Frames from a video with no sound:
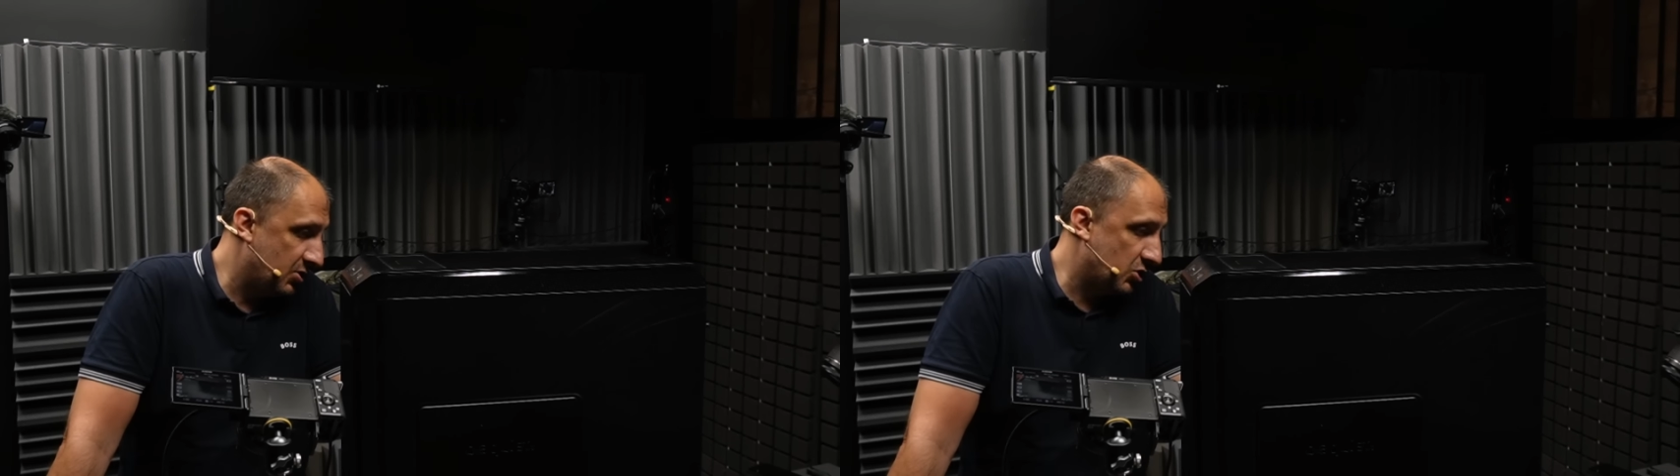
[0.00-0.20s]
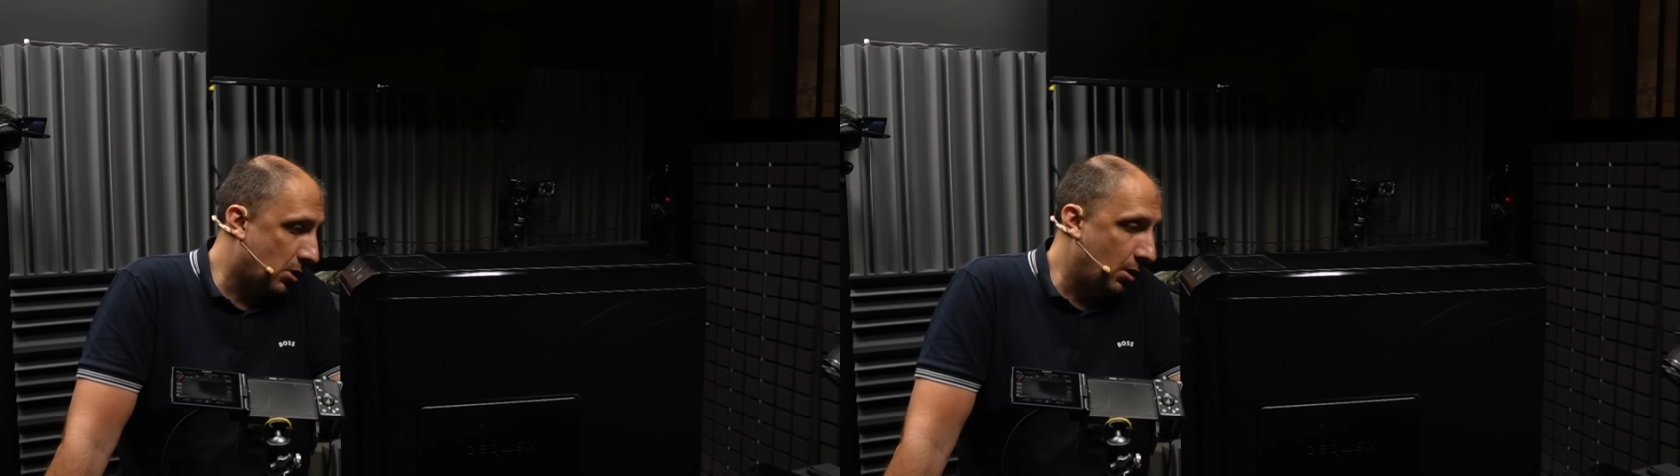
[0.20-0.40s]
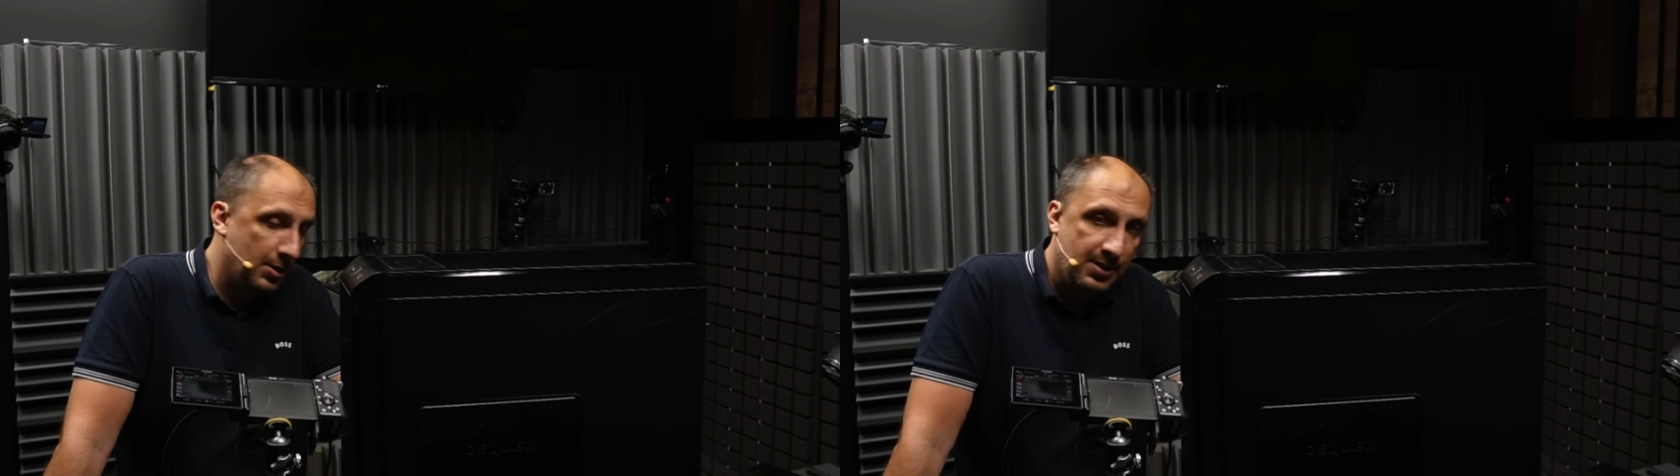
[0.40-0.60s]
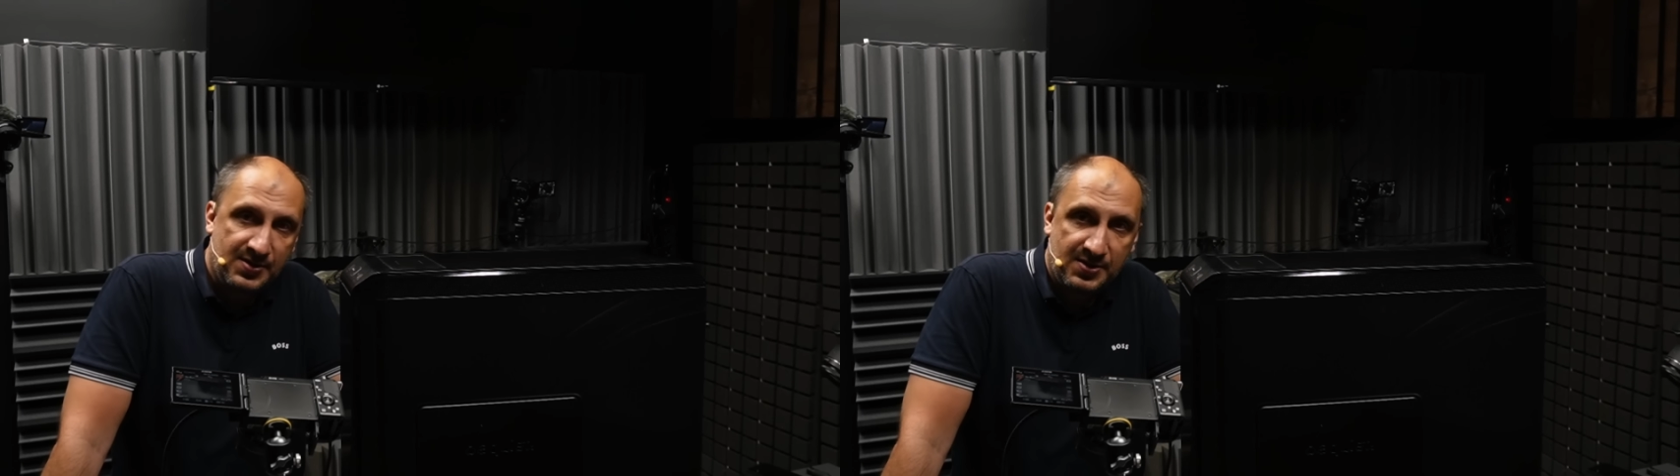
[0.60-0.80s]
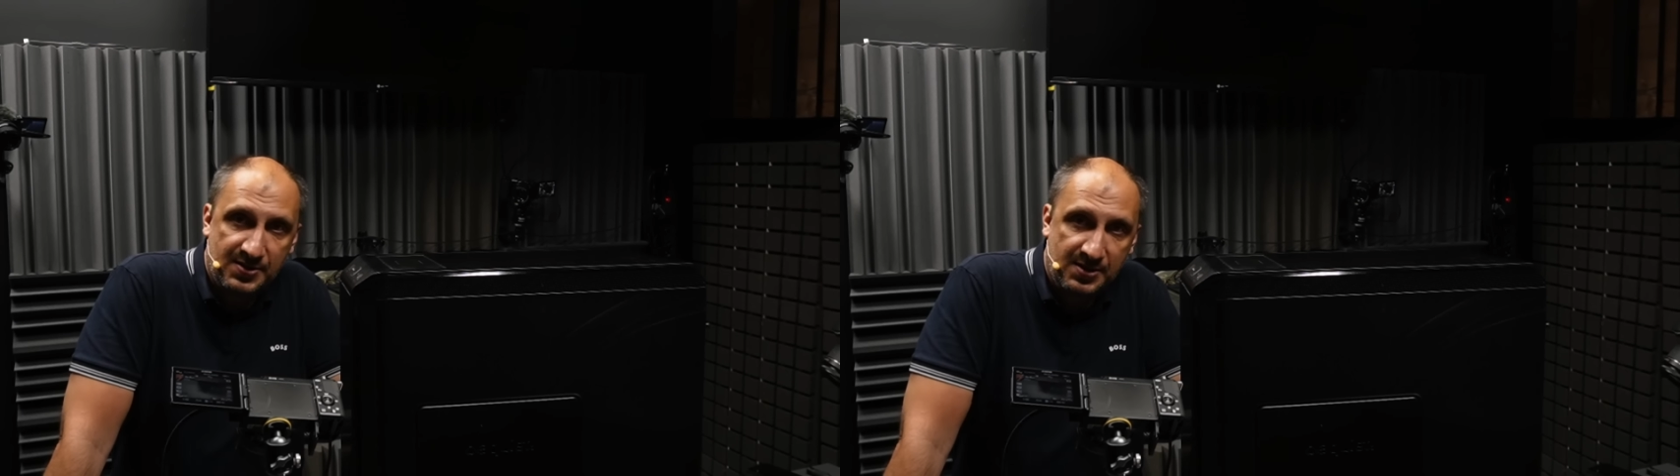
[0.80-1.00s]
install
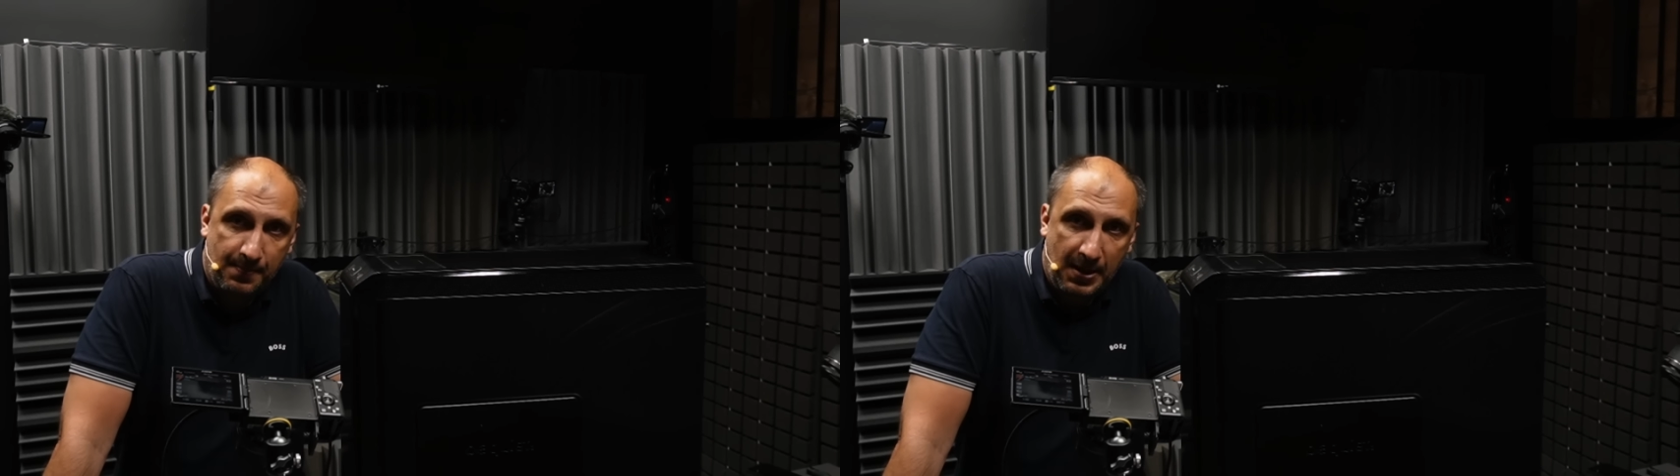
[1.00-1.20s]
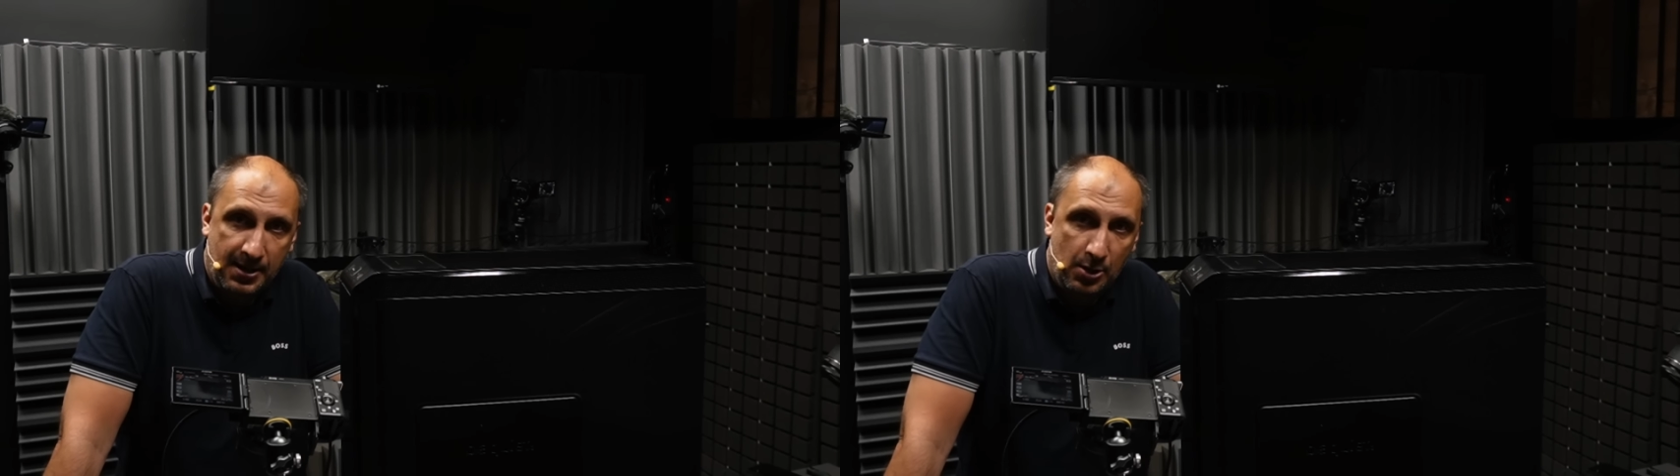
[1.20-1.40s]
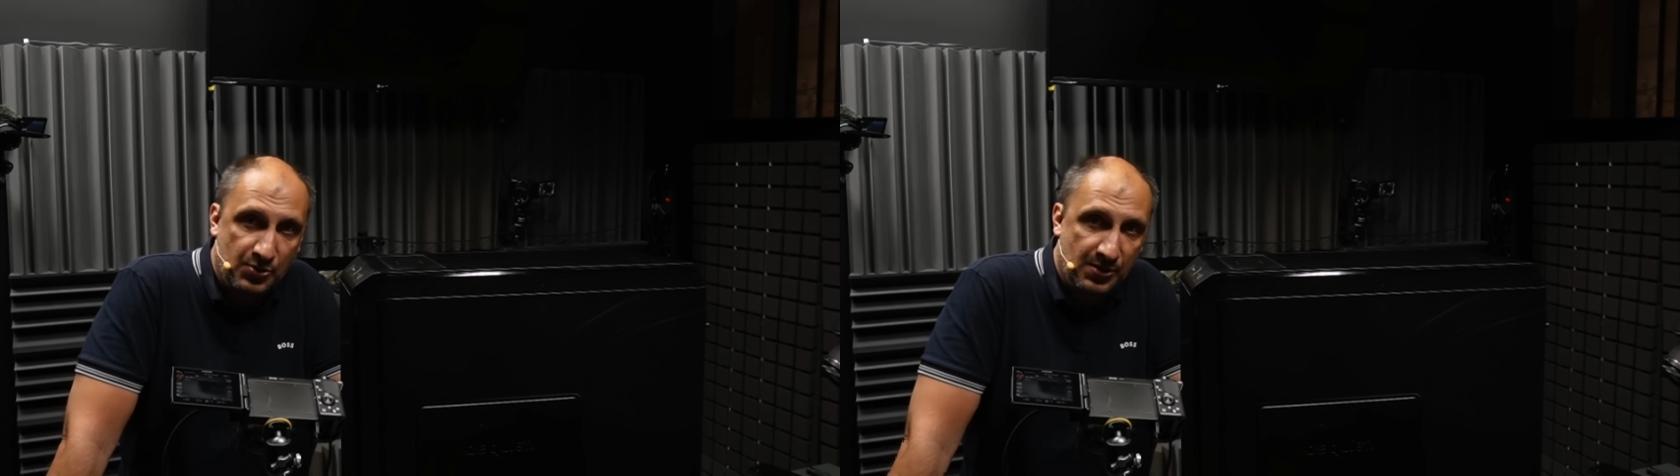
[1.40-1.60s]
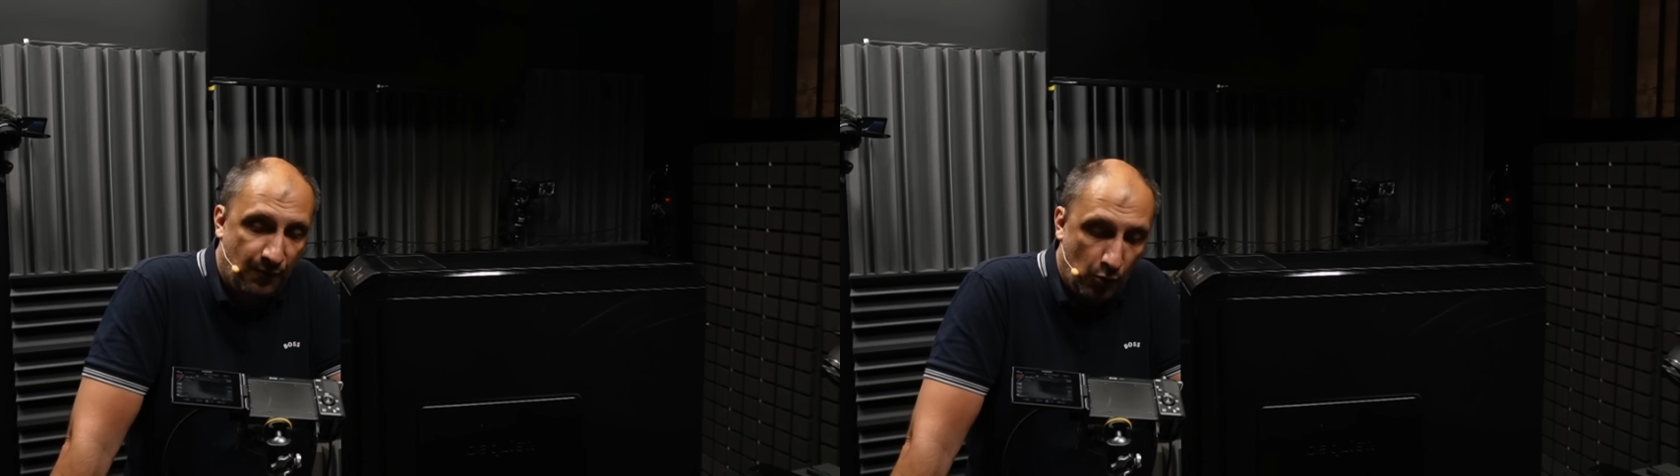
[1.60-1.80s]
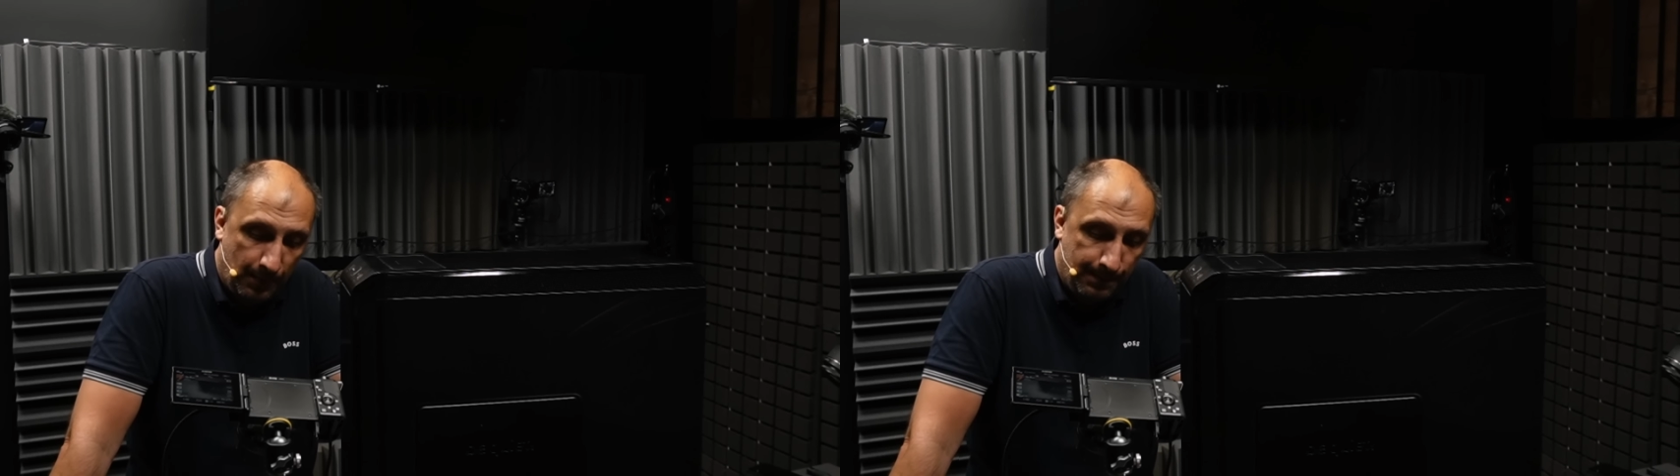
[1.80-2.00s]
on this system and
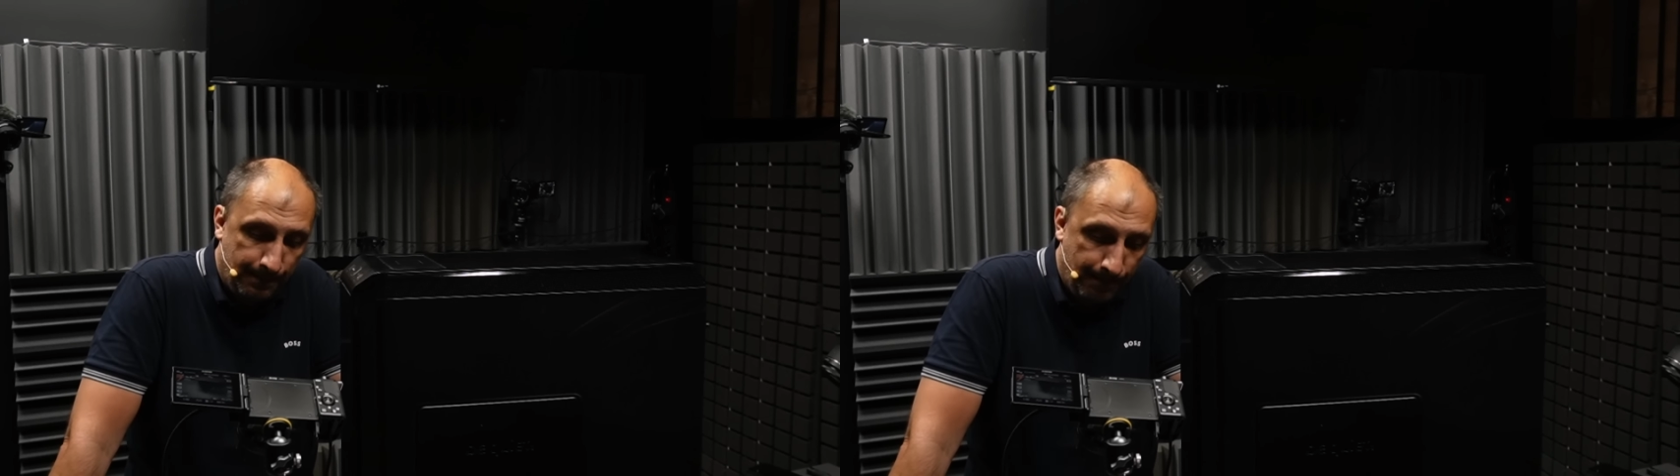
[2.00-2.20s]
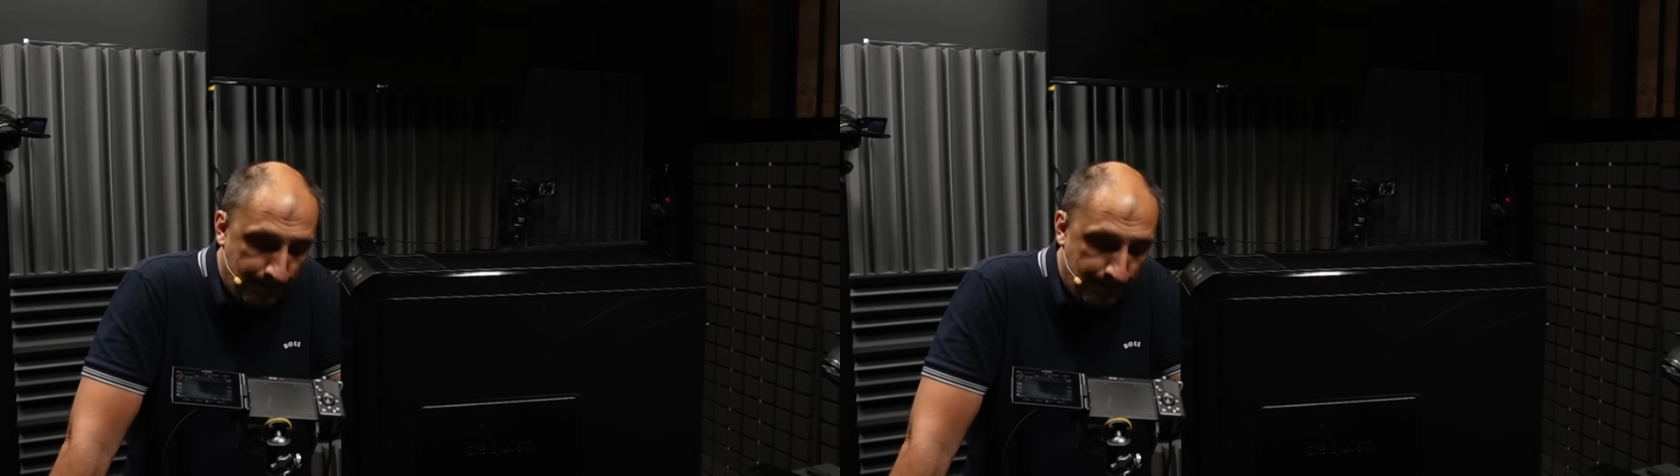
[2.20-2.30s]
use it for.